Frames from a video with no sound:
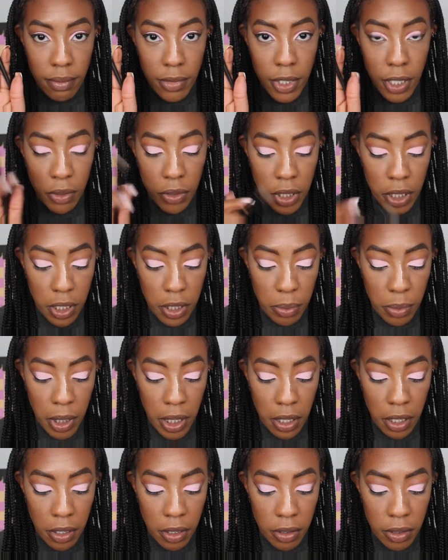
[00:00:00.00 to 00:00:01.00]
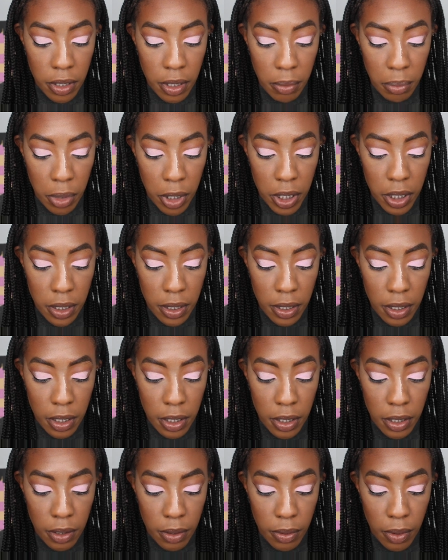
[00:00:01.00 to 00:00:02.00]
Don't judge me. There are some brushes that I
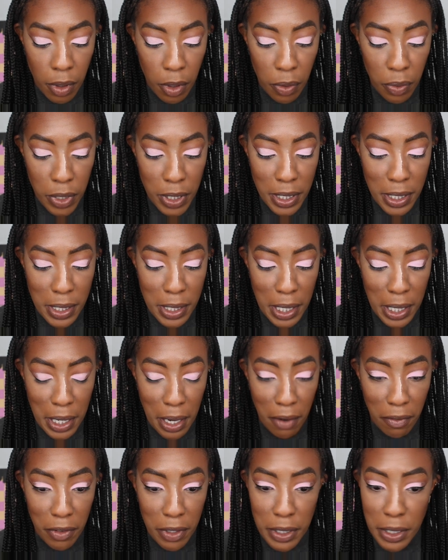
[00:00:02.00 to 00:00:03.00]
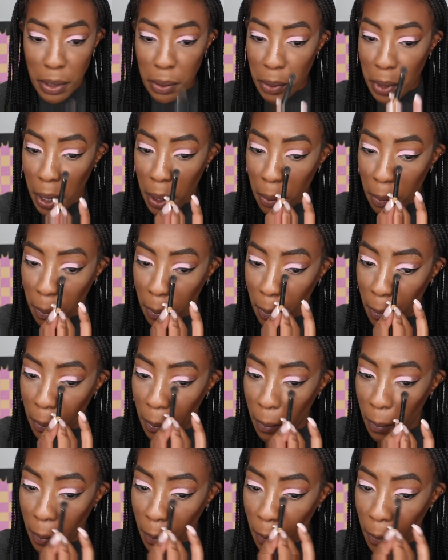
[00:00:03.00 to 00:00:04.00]
don't always clean every single day
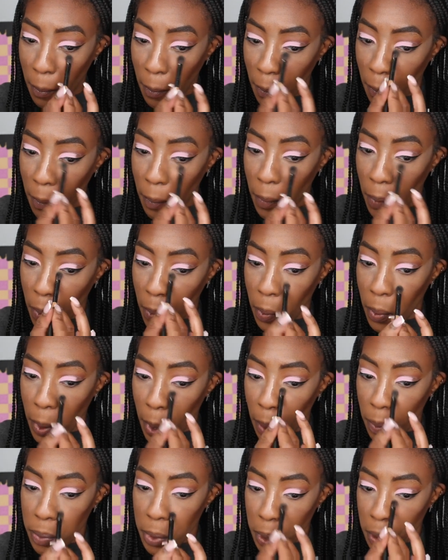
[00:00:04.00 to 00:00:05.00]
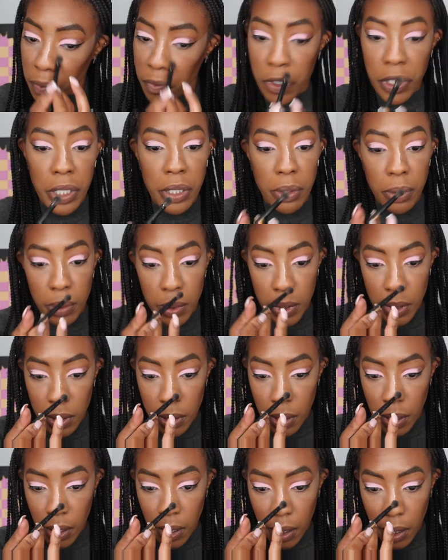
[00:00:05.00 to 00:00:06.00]
or after every
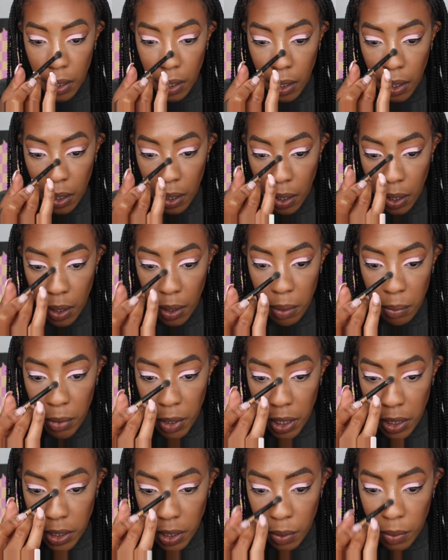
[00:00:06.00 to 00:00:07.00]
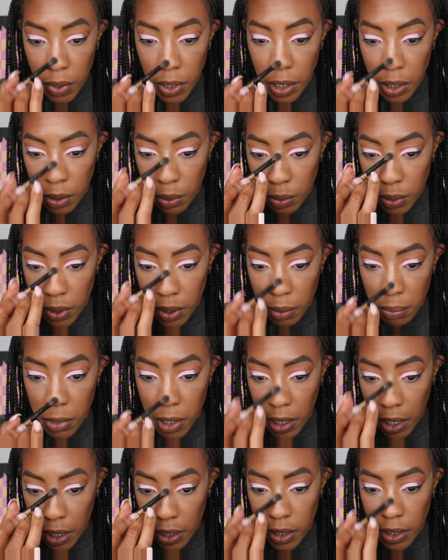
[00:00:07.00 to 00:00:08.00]
use, because I want to use them
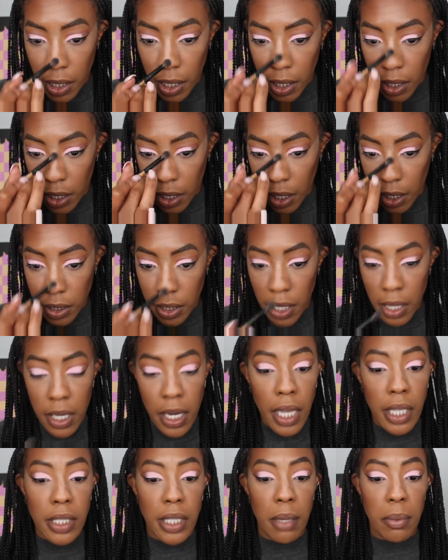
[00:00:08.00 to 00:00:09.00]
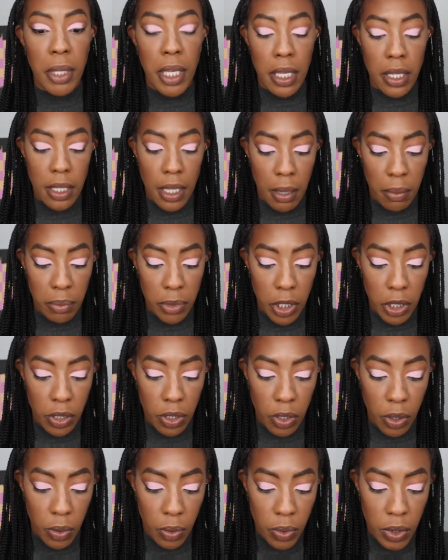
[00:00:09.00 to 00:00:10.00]
the next day and the next day, the next day, because I'm
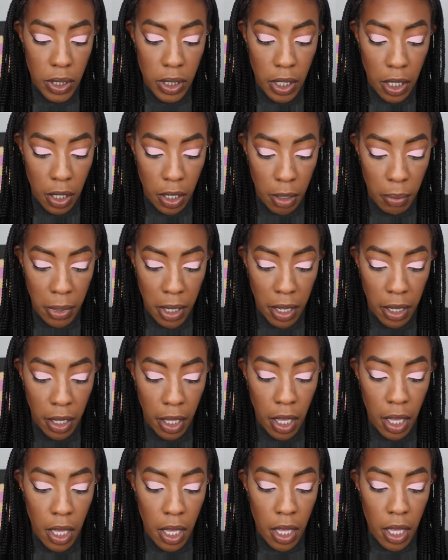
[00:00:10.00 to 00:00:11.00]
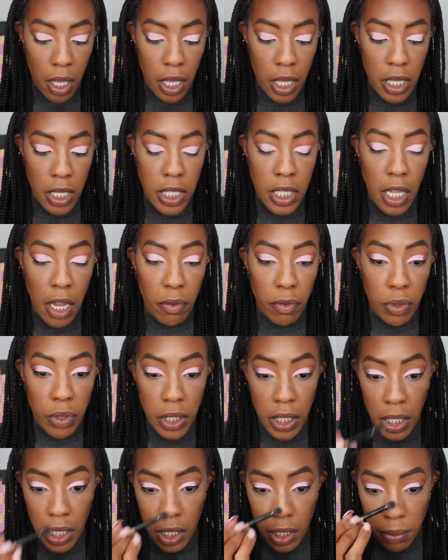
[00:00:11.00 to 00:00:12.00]
just so stuck on my set
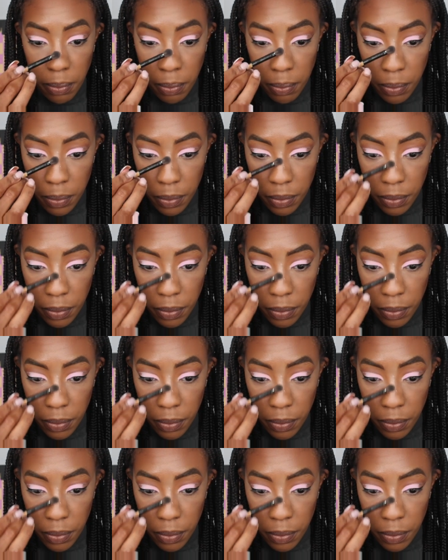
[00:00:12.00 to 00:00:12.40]
routine.